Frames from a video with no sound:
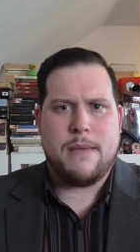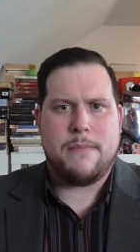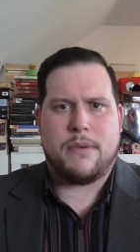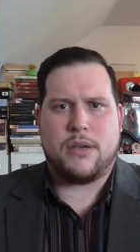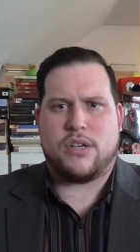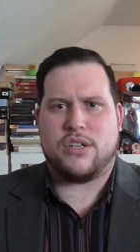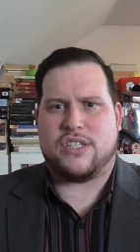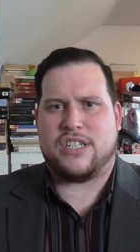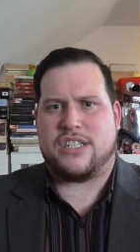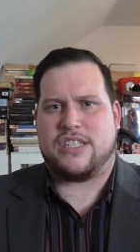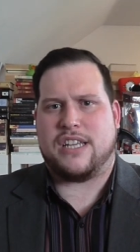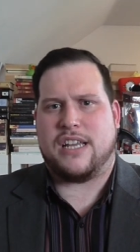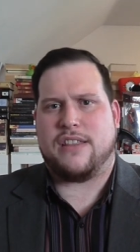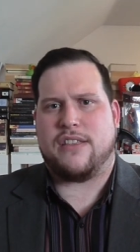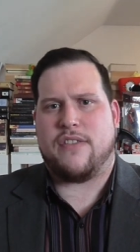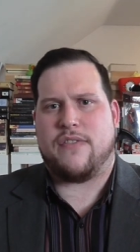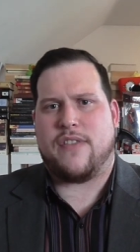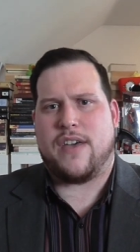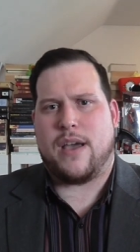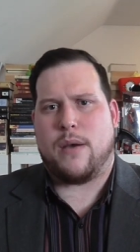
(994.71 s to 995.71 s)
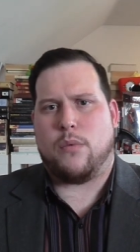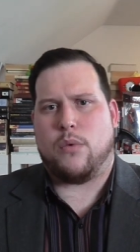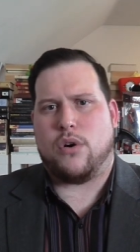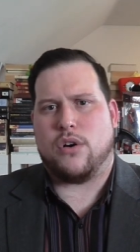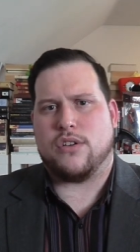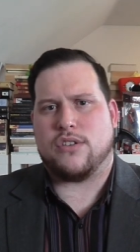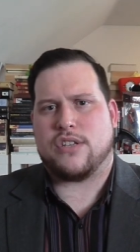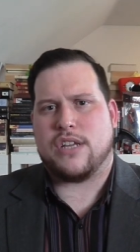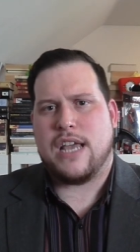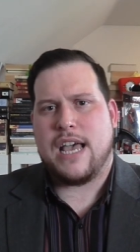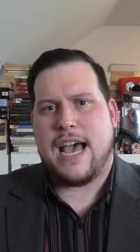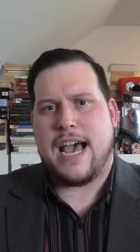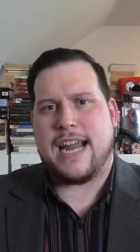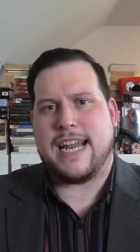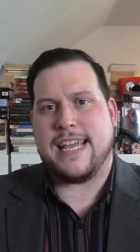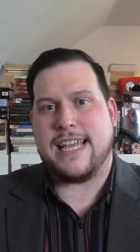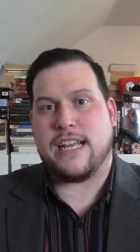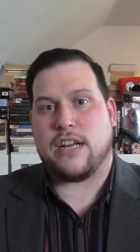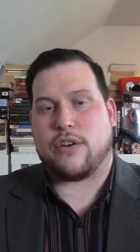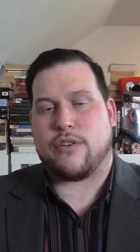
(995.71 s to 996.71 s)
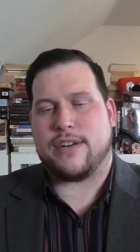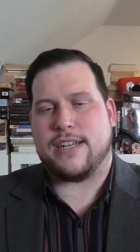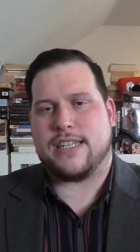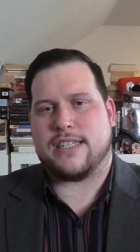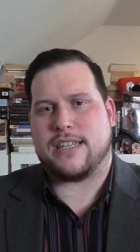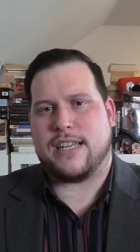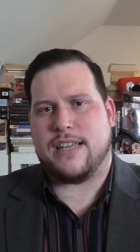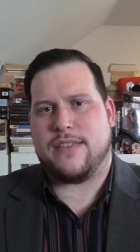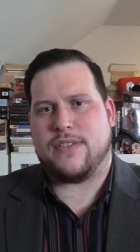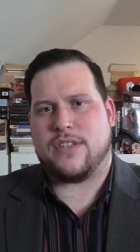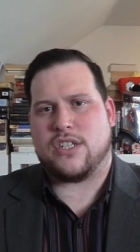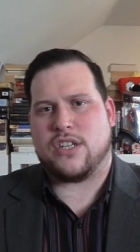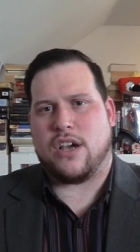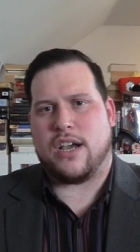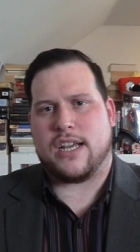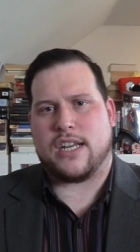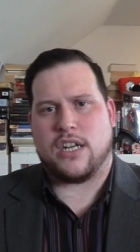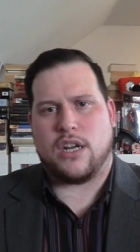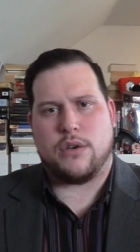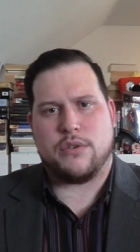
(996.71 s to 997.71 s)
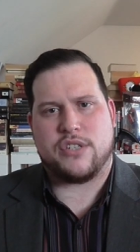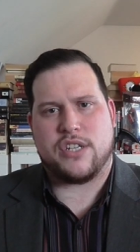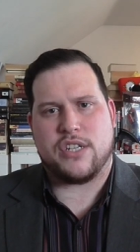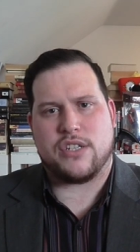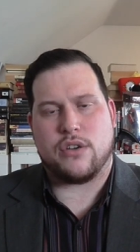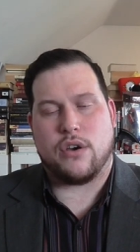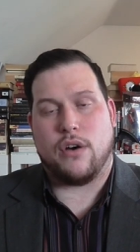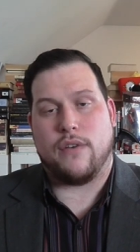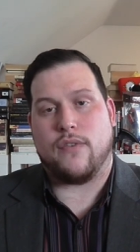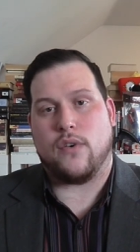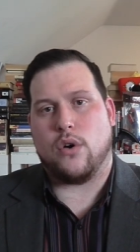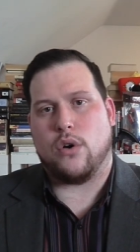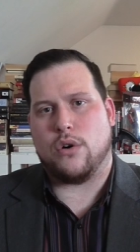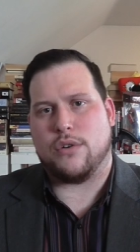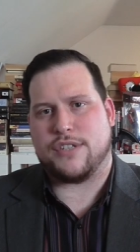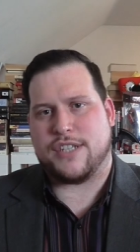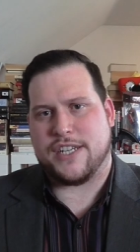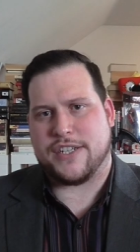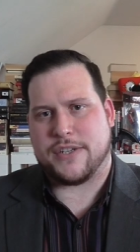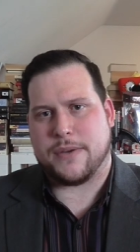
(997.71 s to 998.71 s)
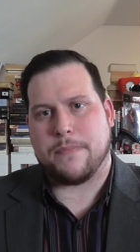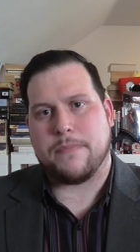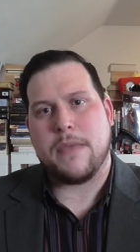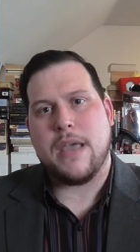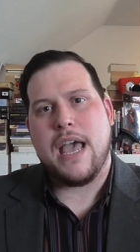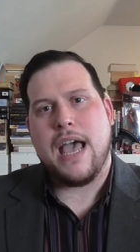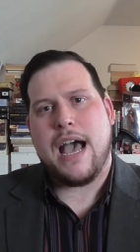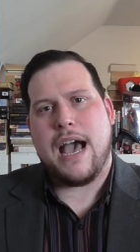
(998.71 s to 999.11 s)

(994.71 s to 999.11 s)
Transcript: because he said that there was an increase in the diagnosis of autism